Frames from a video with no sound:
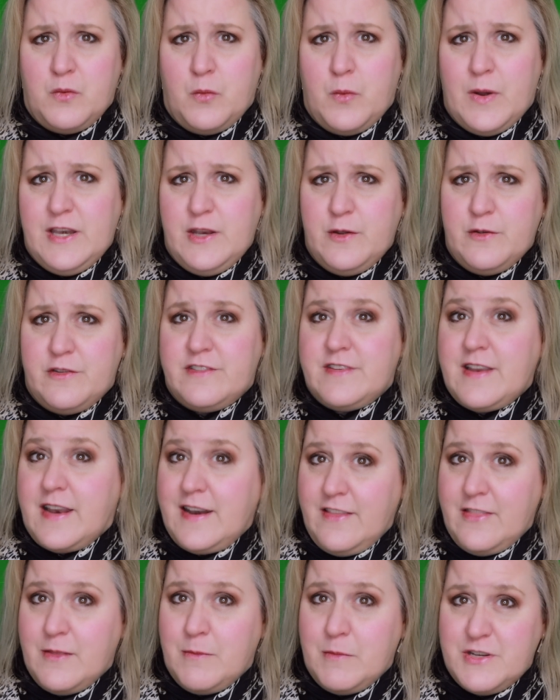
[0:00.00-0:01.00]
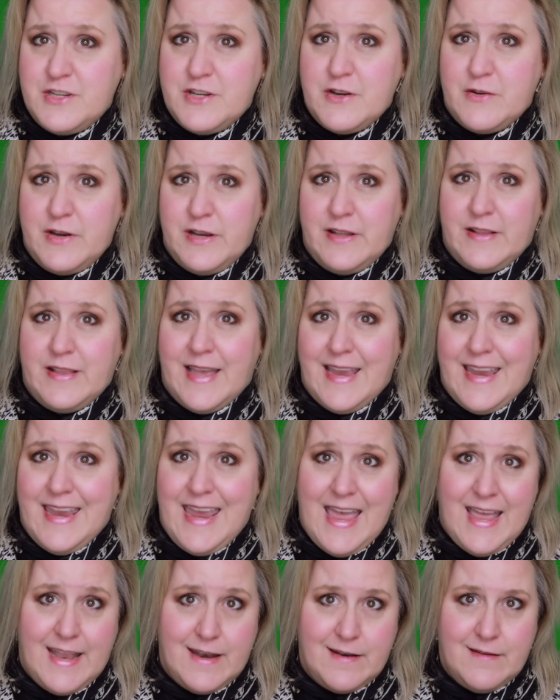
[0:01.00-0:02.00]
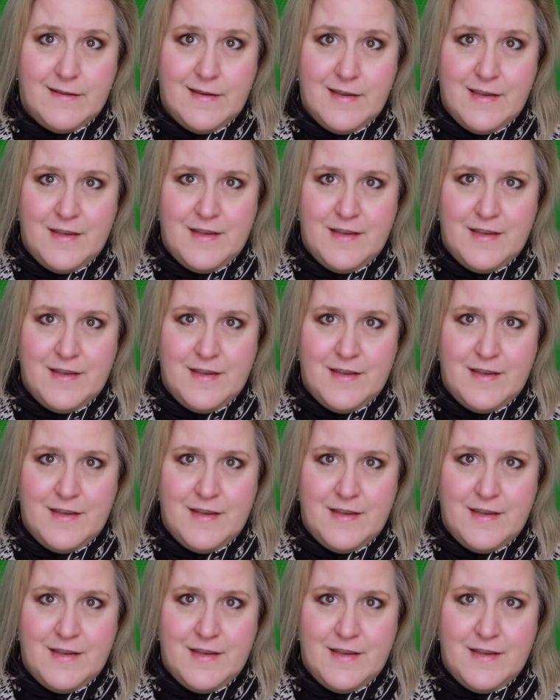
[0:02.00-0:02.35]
when you study the material again